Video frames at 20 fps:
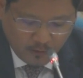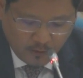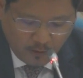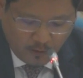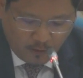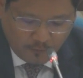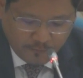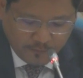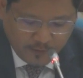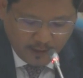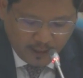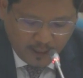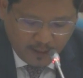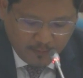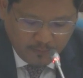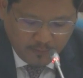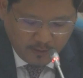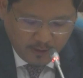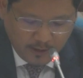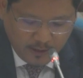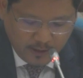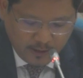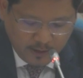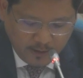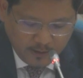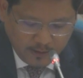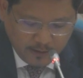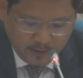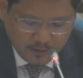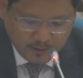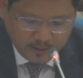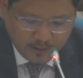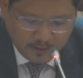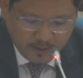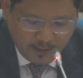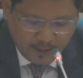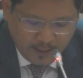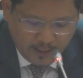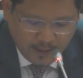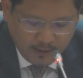of the
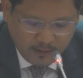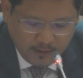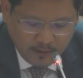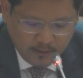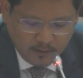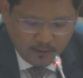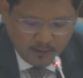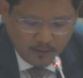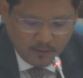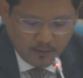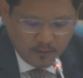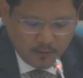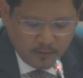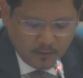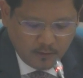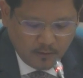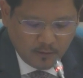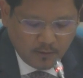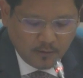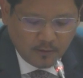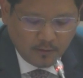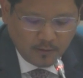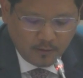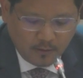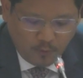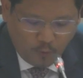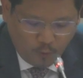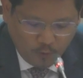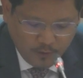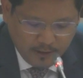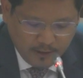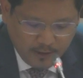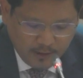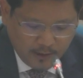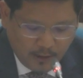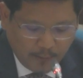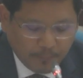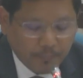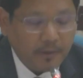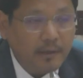Meecl
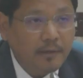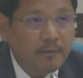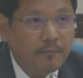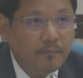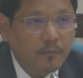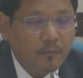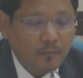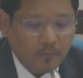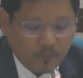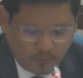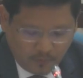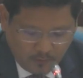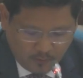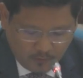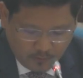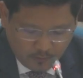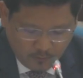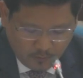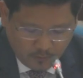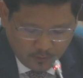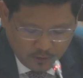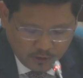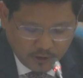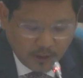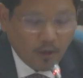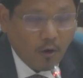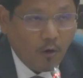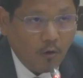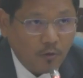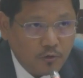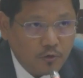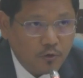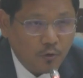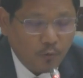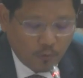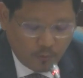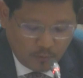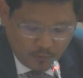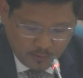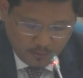holding company shall
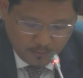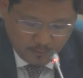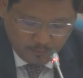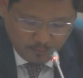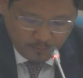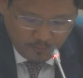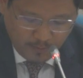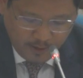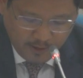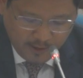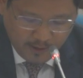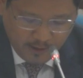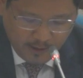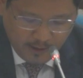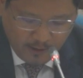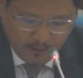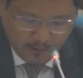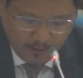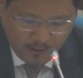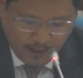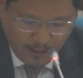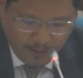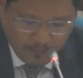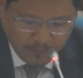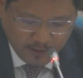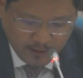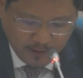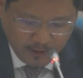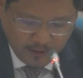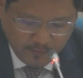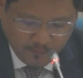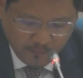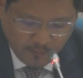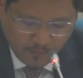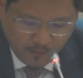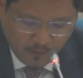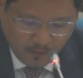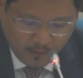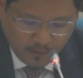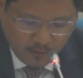also be the MD
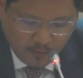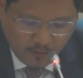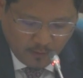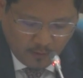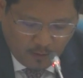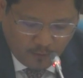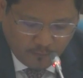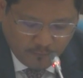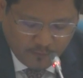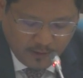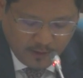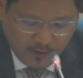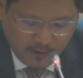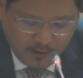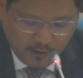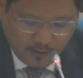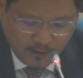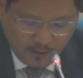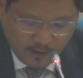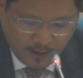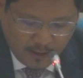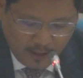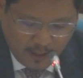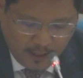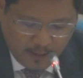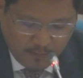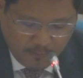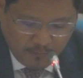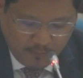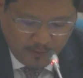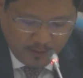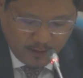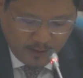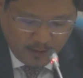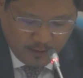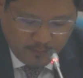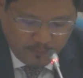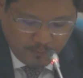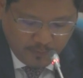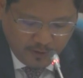of the
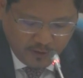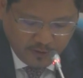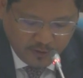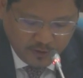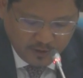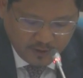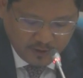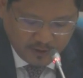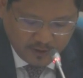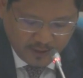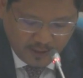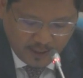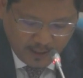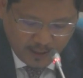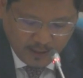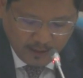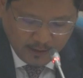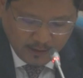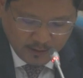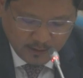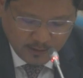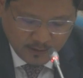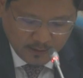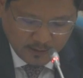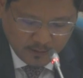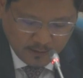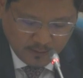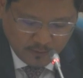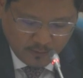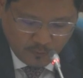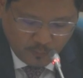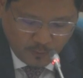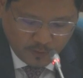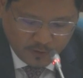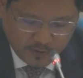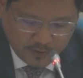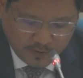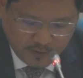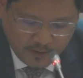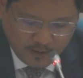MEPGCL,
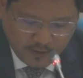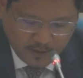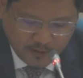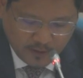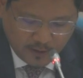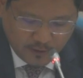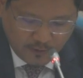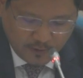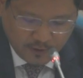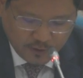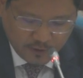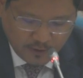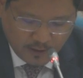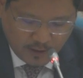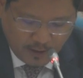which is the generation